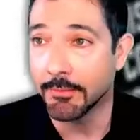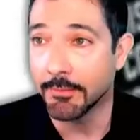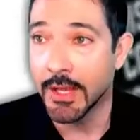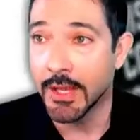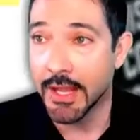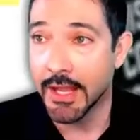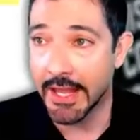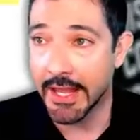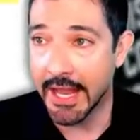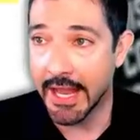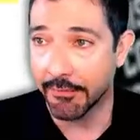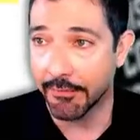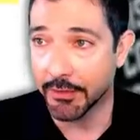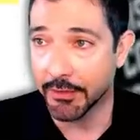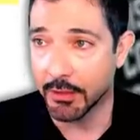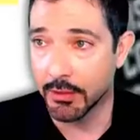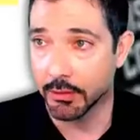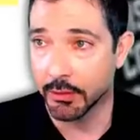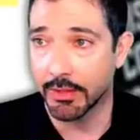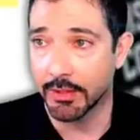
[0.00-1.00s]
And after
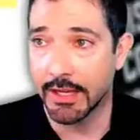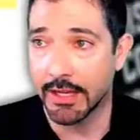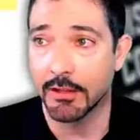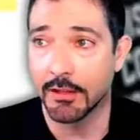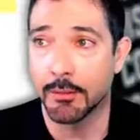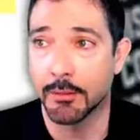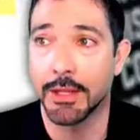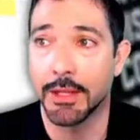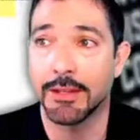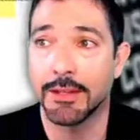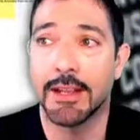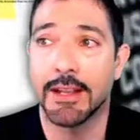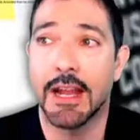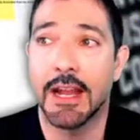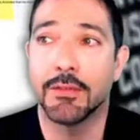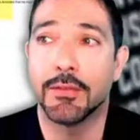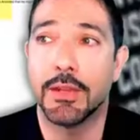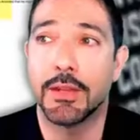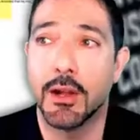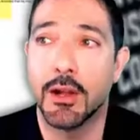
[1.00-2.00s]
those days in the place that I have
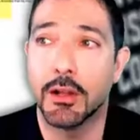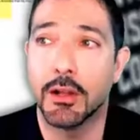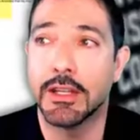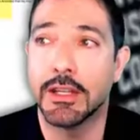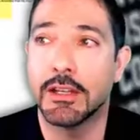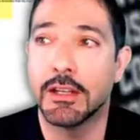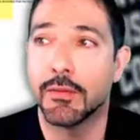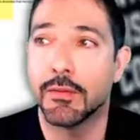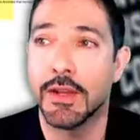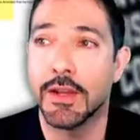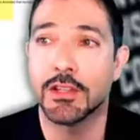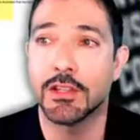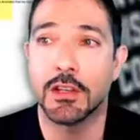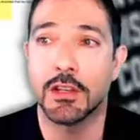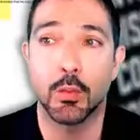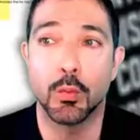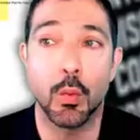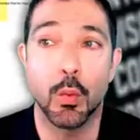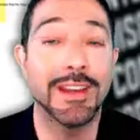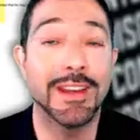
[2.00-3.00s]
seen all these visions,
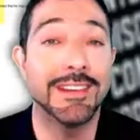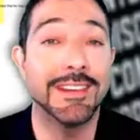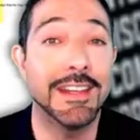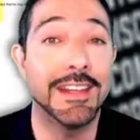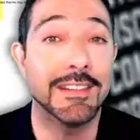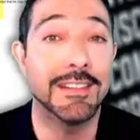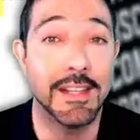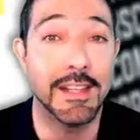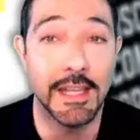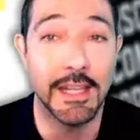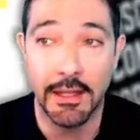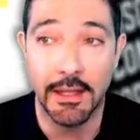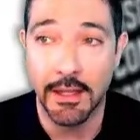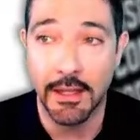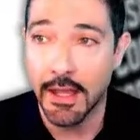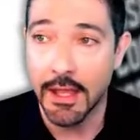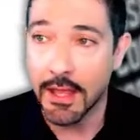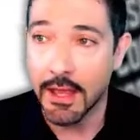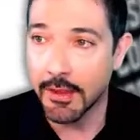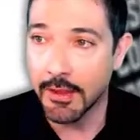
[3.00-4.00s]
what does he see?
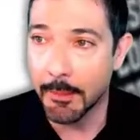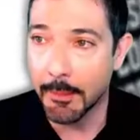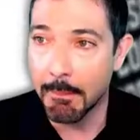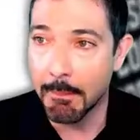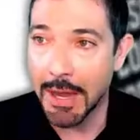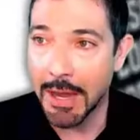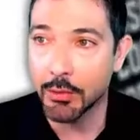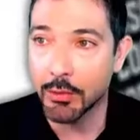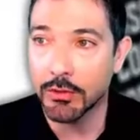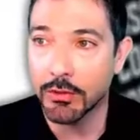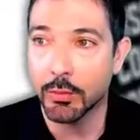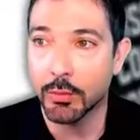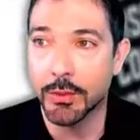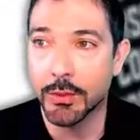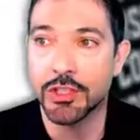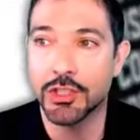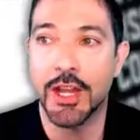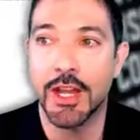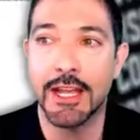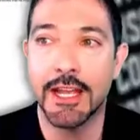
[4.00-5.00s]
The mountains which
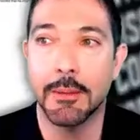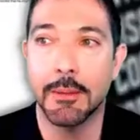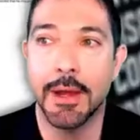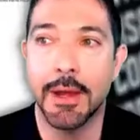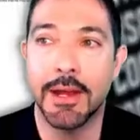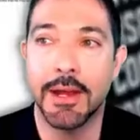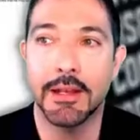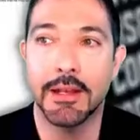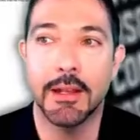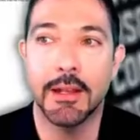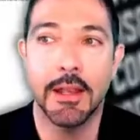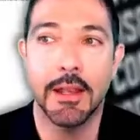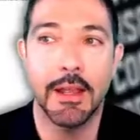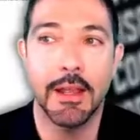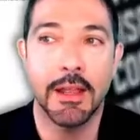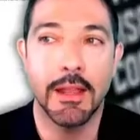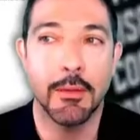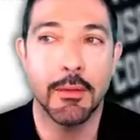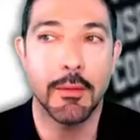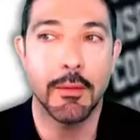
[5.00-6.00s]
shine upon
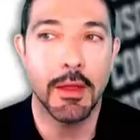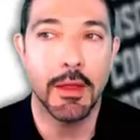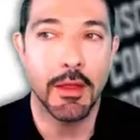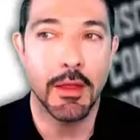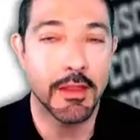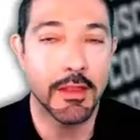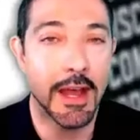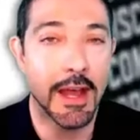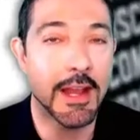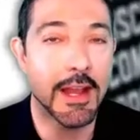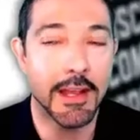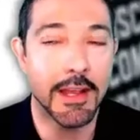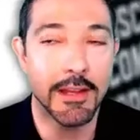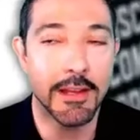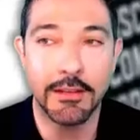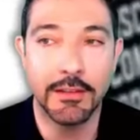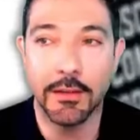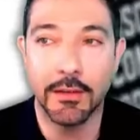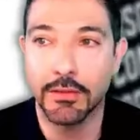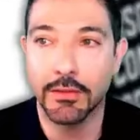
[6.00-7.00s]
thine eyes
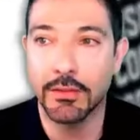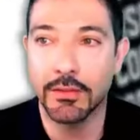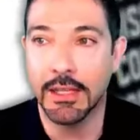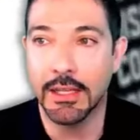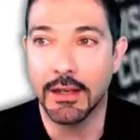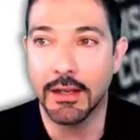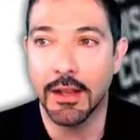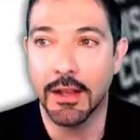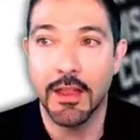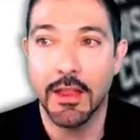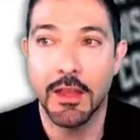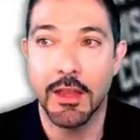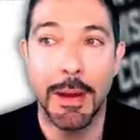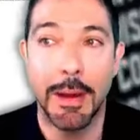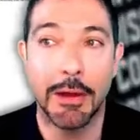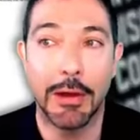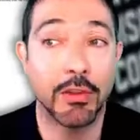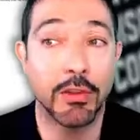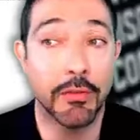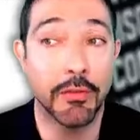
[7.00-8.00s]
have seen, the
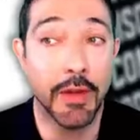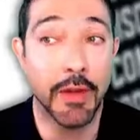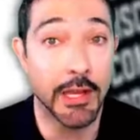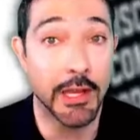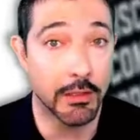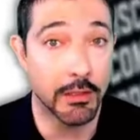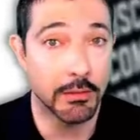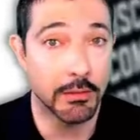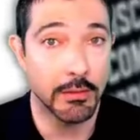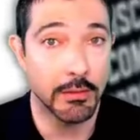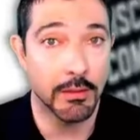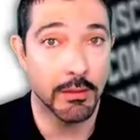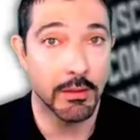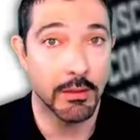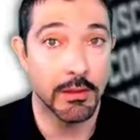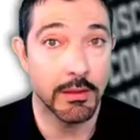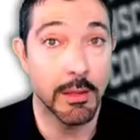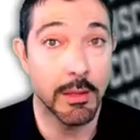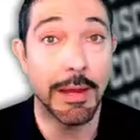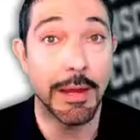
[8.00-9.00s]
mountains of iron,
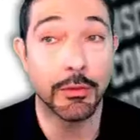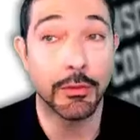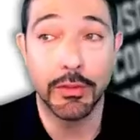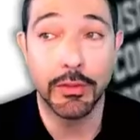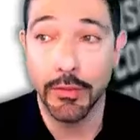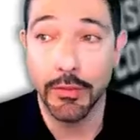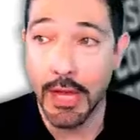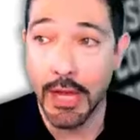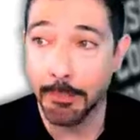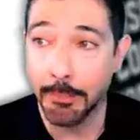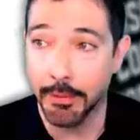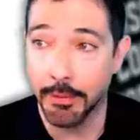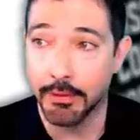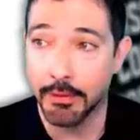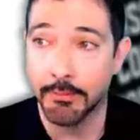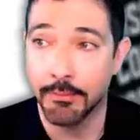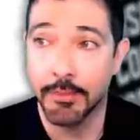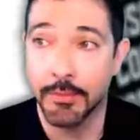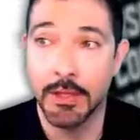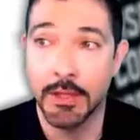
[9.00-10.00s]
the mountains of copper,
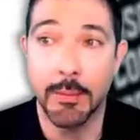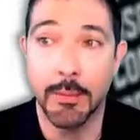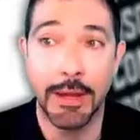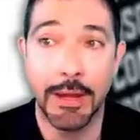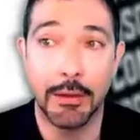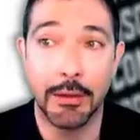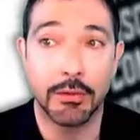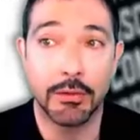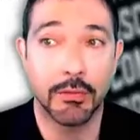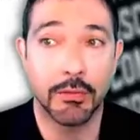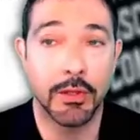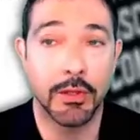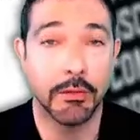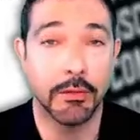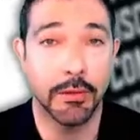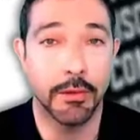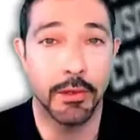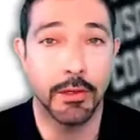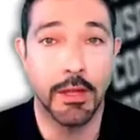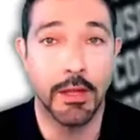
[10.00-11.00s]
the mountains of
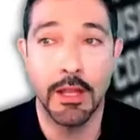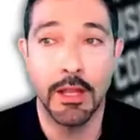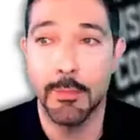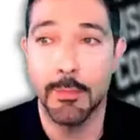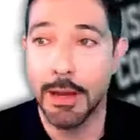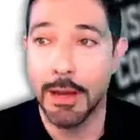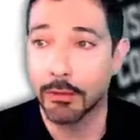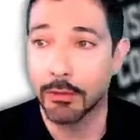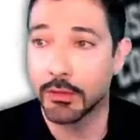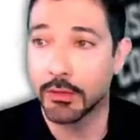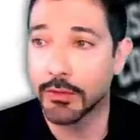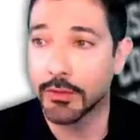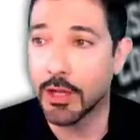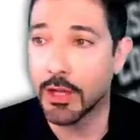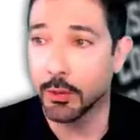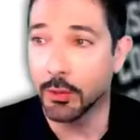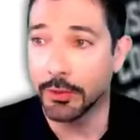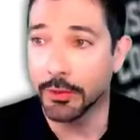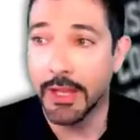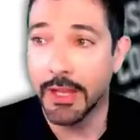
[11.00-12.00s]
silver, the mountains of
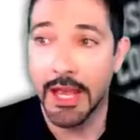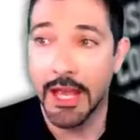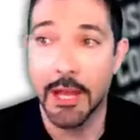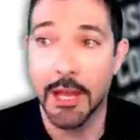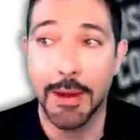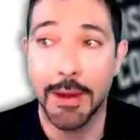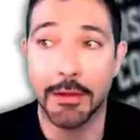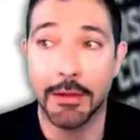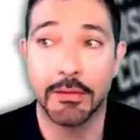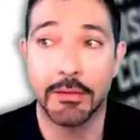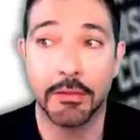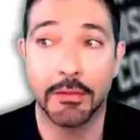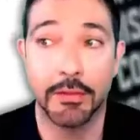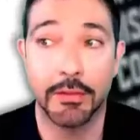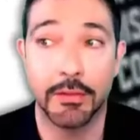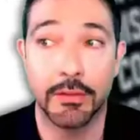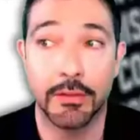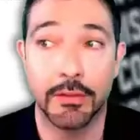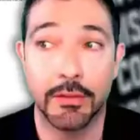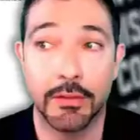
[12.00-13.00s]
gold, and the mountains of
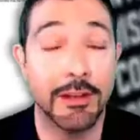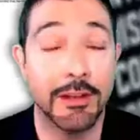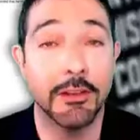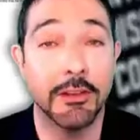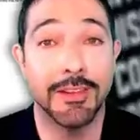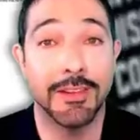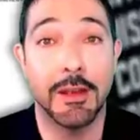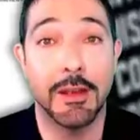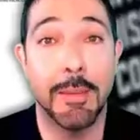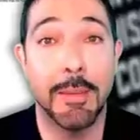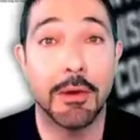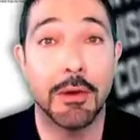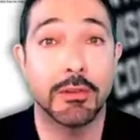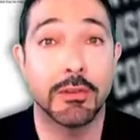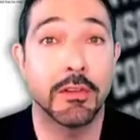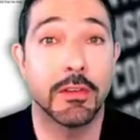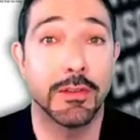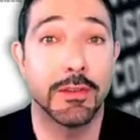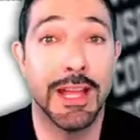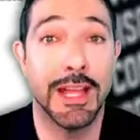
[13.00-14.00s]
soft metals, and the mountains
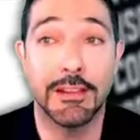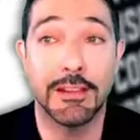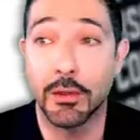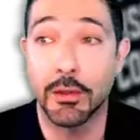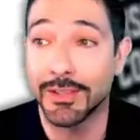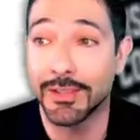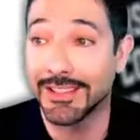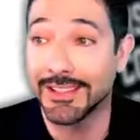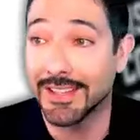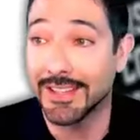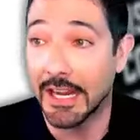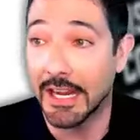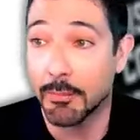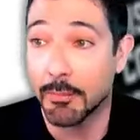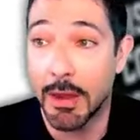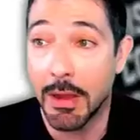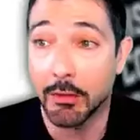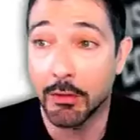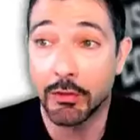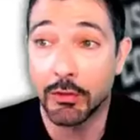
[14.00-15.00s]
of lead, those exact
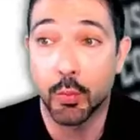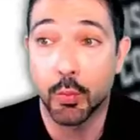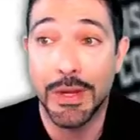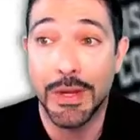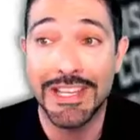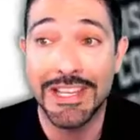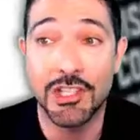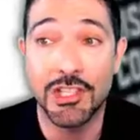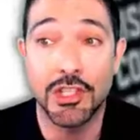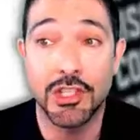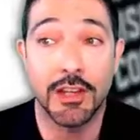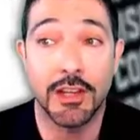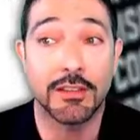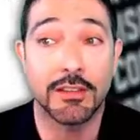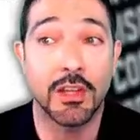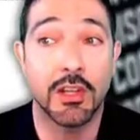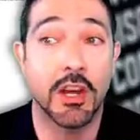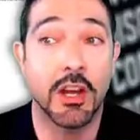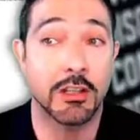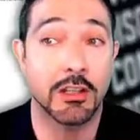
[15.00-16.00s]
mountains we just
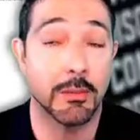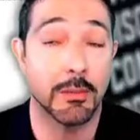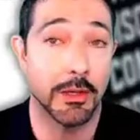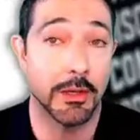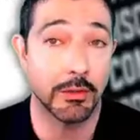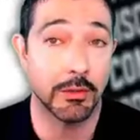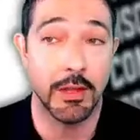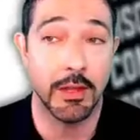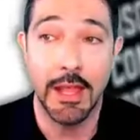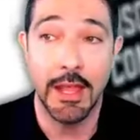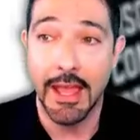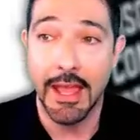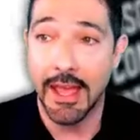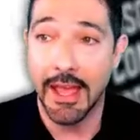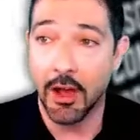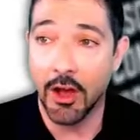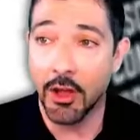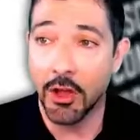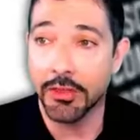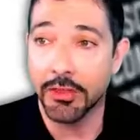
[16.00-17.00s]
talked about.
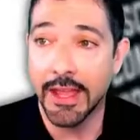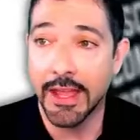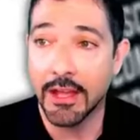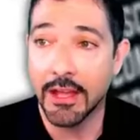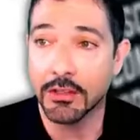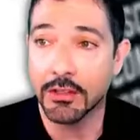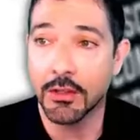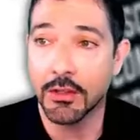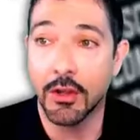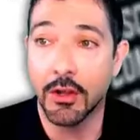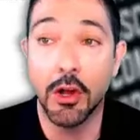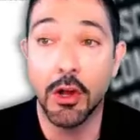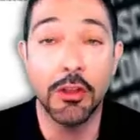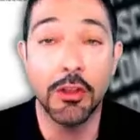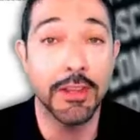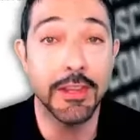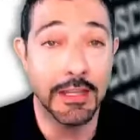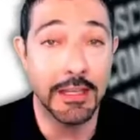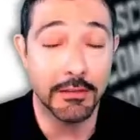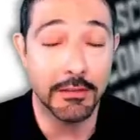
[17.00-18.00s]
All
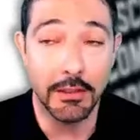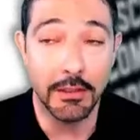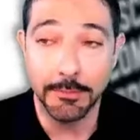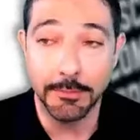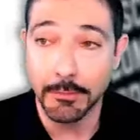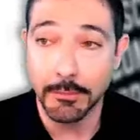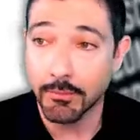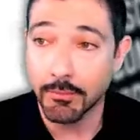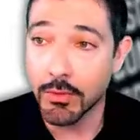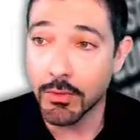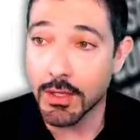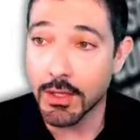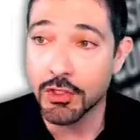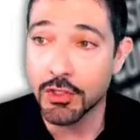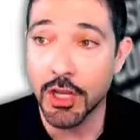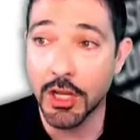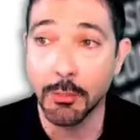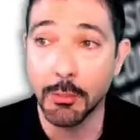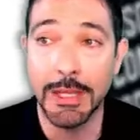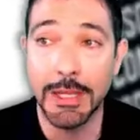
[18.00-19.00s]
these
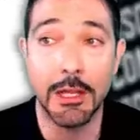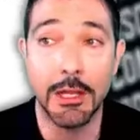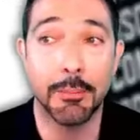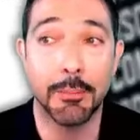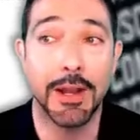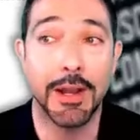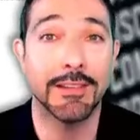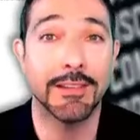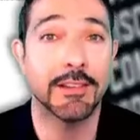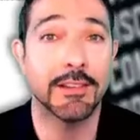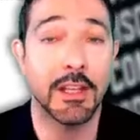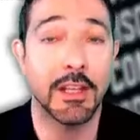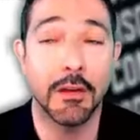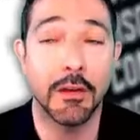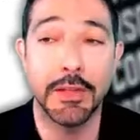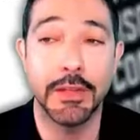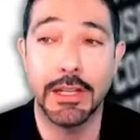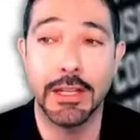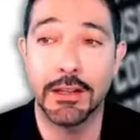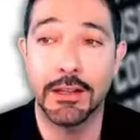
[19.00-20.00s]
shall be in the presence
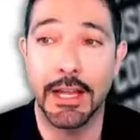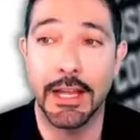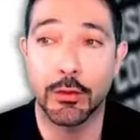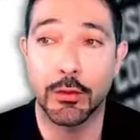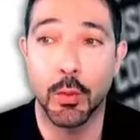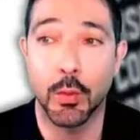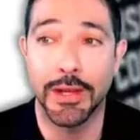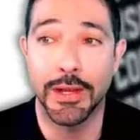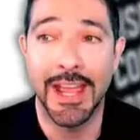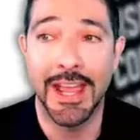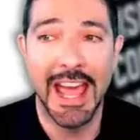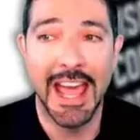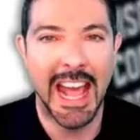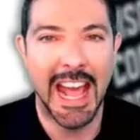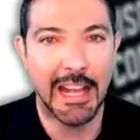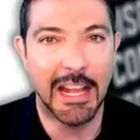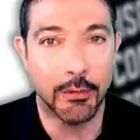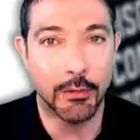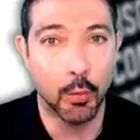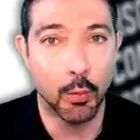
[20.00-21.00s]
of the elect one
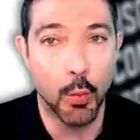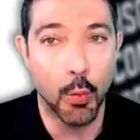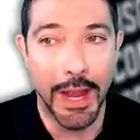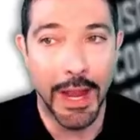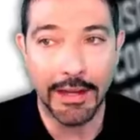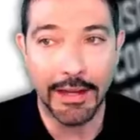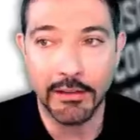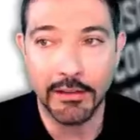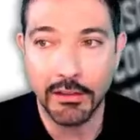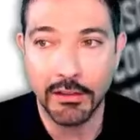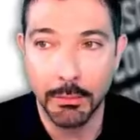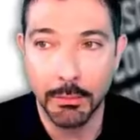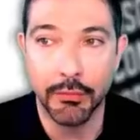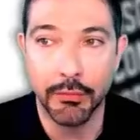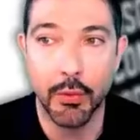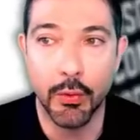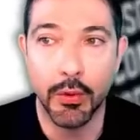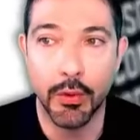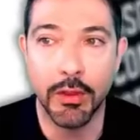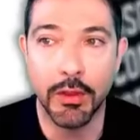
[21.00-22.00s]
as wax
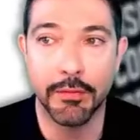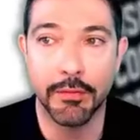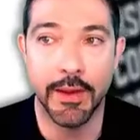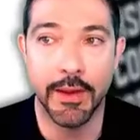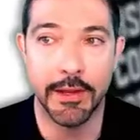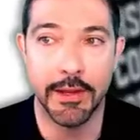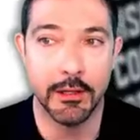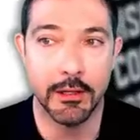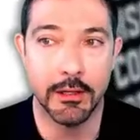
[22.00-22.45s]
before the fire.